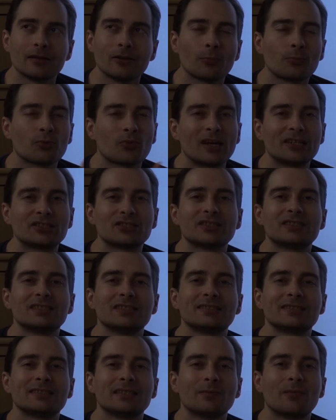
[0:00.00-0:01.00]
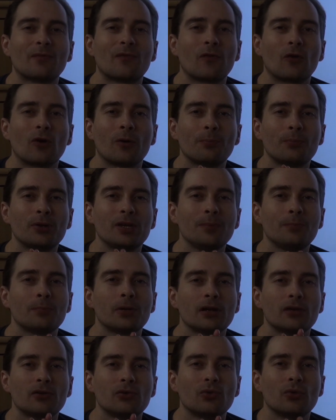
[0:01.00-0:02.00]
operation system for
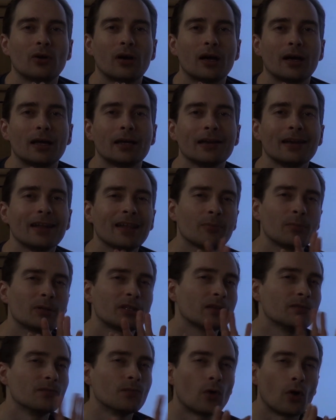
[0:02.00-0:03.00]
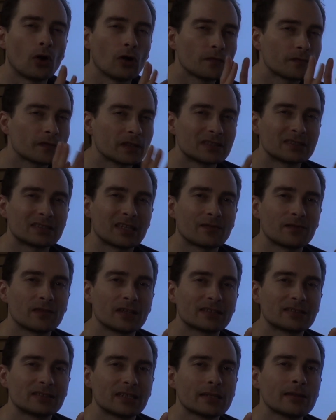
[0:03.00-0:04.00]
people who are a little bit involved and stuff
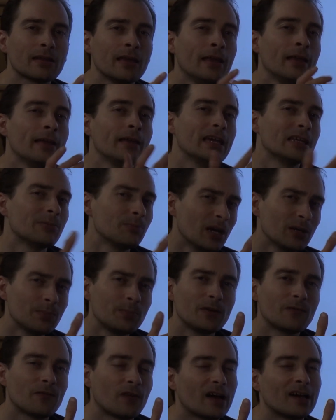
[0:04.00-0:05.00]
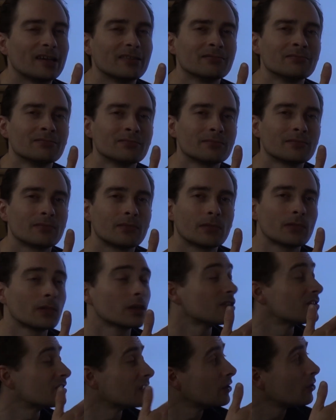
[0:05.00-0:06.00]
like that, it might be fine.
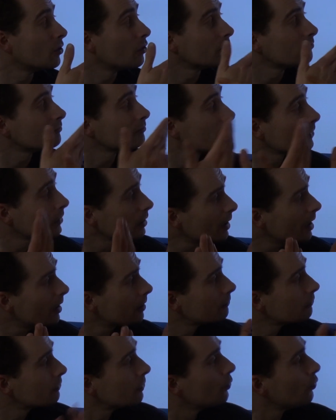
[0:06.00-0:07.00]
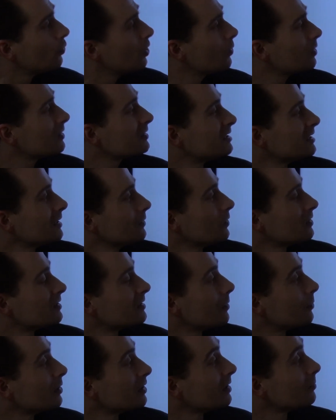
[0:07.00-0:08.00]
So we will see what's
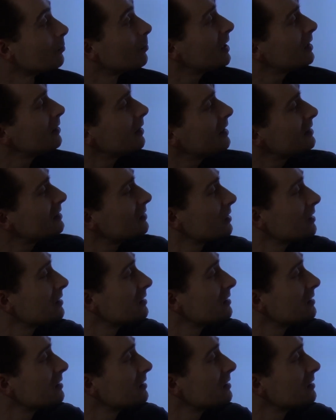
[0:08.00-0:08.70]
happening. But as you